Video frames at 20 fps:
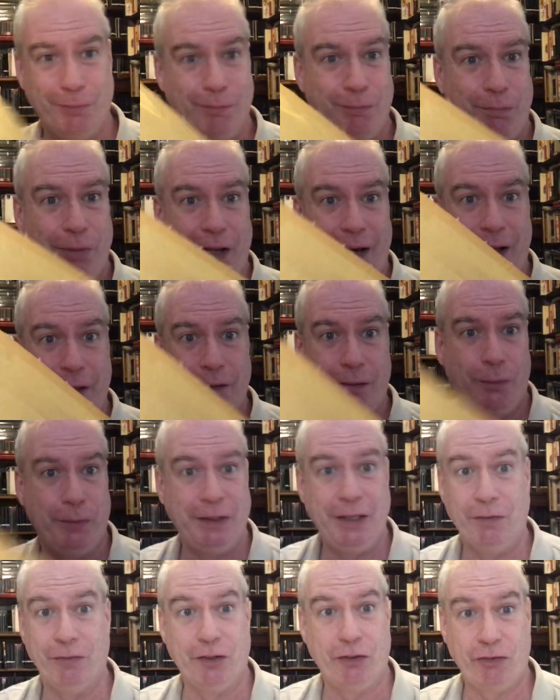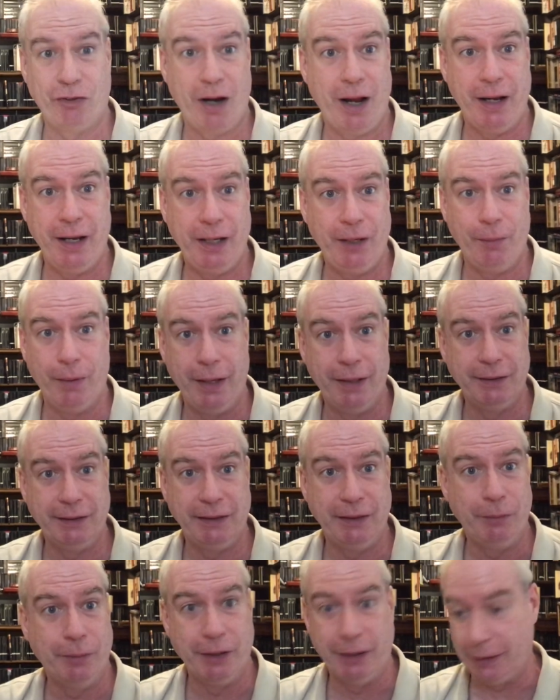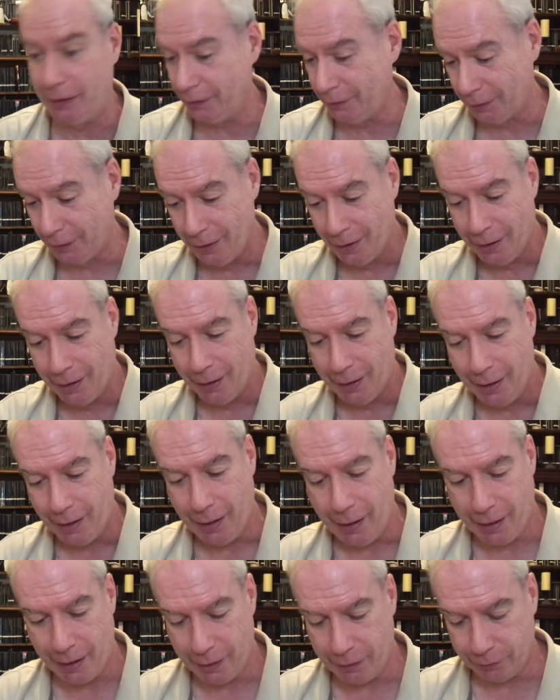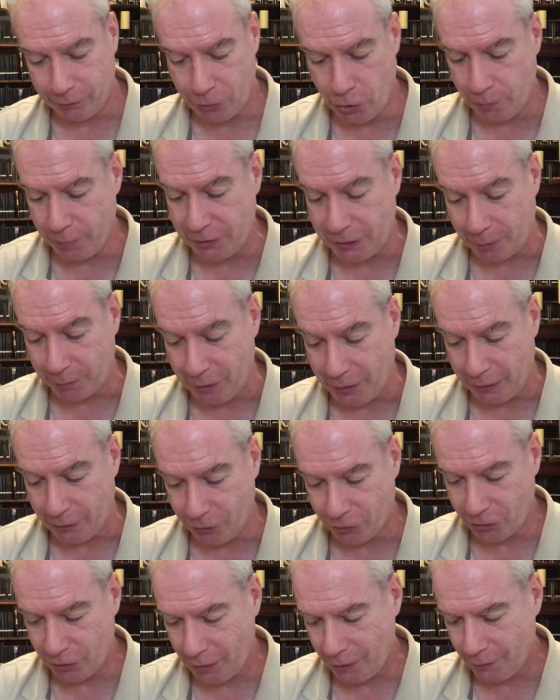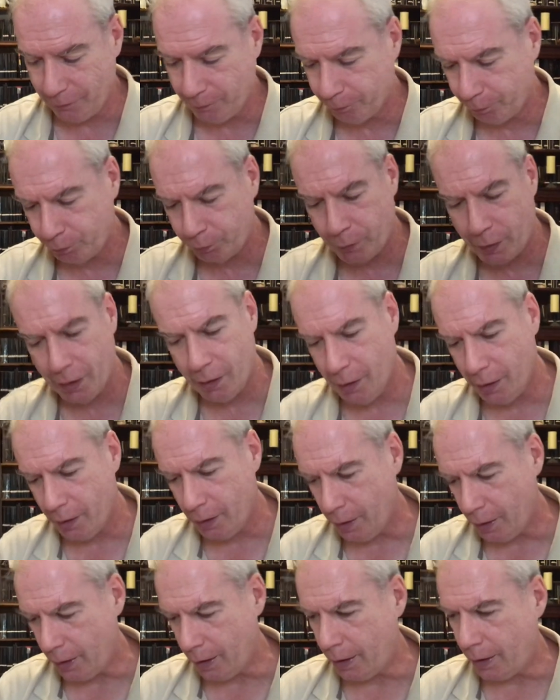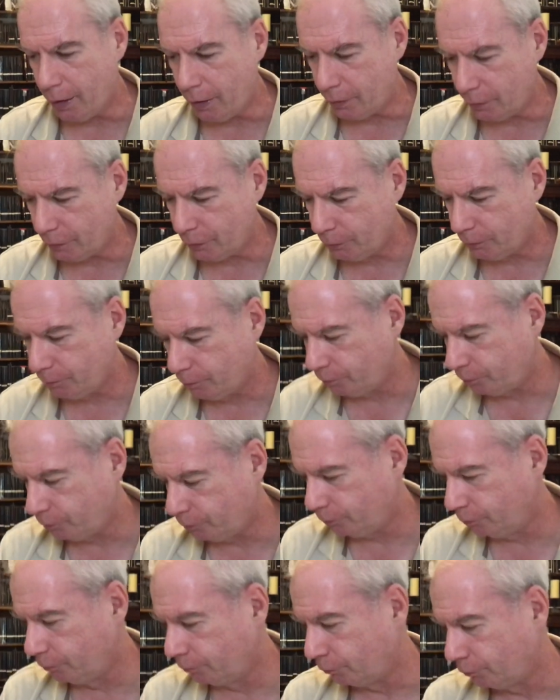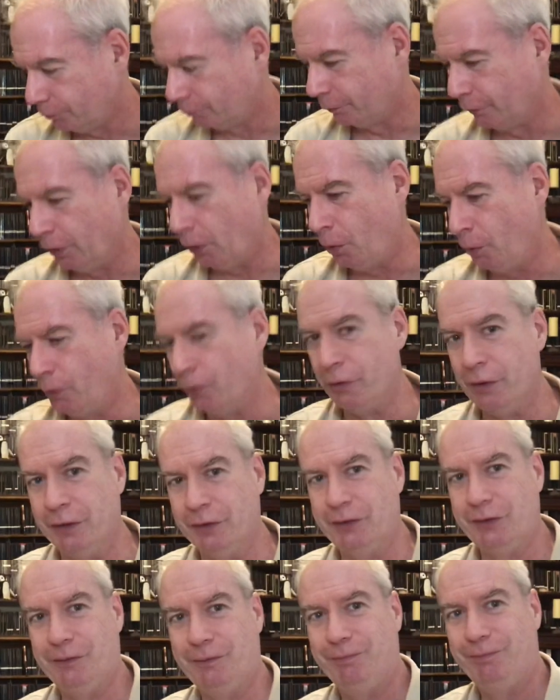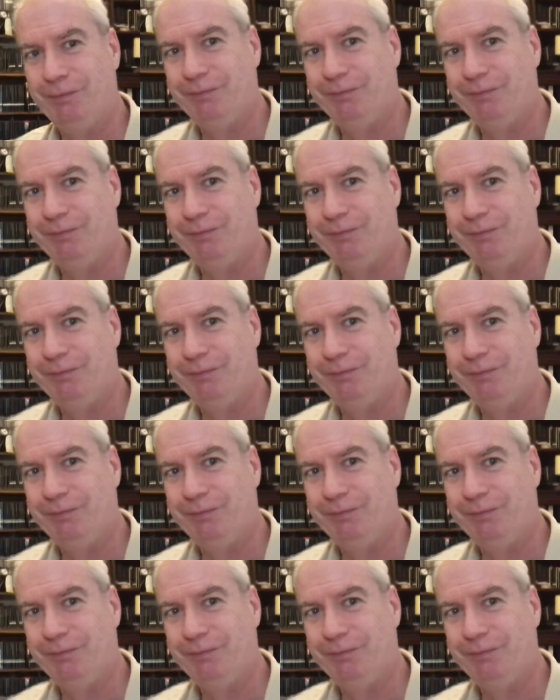but I thought we'd give it a try anyway and see what it is. Uh, it could be something interesting. Uh, oh, goodness.